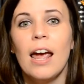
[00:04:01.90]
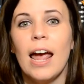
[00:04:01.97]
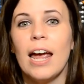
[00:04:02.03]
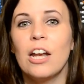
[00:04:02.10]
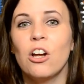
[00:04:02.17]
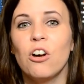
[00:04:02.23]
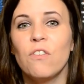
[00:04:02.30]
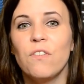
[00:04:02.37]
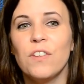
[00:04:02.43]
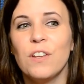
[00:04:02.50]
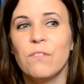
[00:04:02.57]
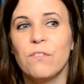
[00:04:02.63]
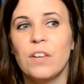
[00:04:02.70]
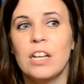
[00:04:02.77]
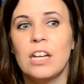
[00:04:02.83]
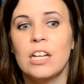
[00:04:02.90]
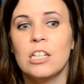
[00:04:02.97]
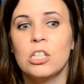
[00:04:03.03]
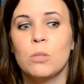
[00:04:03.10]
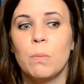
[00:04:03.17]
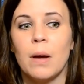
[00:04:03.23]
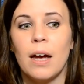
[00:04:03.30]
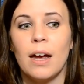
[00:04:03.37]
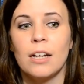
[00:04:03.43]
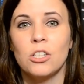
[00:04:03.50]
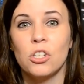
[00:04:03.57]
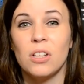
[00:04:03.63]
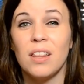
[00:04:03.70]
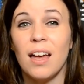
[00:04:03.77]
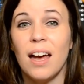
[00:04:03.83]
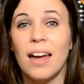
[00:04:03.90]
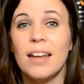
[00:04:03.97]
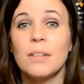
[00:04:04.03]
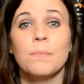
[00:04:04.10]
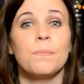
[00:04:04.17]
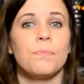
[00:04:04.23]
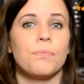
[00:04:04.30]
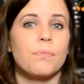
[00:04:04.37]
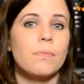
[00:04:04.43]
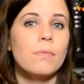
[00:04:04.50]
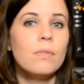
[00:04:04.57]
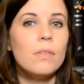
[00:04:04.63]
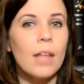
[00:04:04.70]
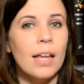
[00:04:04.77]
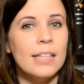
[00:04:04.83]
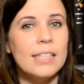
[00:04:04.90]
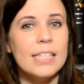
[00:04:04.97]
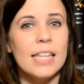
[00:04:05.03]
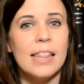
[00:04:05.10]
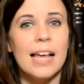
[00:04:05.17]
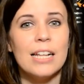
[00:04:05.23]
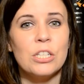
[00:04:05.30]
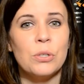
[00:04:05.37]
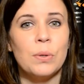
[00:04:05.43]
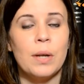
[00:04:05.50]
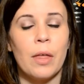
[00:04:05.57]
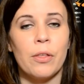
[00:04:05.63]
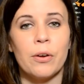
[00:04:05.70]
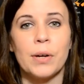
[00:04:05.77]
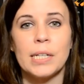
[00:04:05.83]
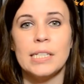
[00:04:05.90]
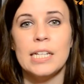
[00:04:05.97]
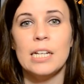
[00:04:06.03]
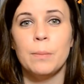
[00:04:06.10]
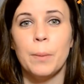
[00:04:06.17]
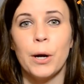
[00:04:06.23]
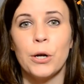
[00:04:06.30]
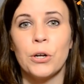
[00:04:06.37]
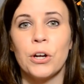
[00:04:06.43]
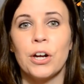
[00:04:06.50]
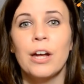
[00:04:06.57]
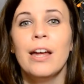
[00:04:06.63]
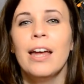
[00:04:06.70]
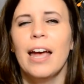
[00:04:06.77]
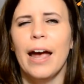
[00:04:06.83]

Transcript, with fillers: and hopefully finish by July and send that to another critique partner.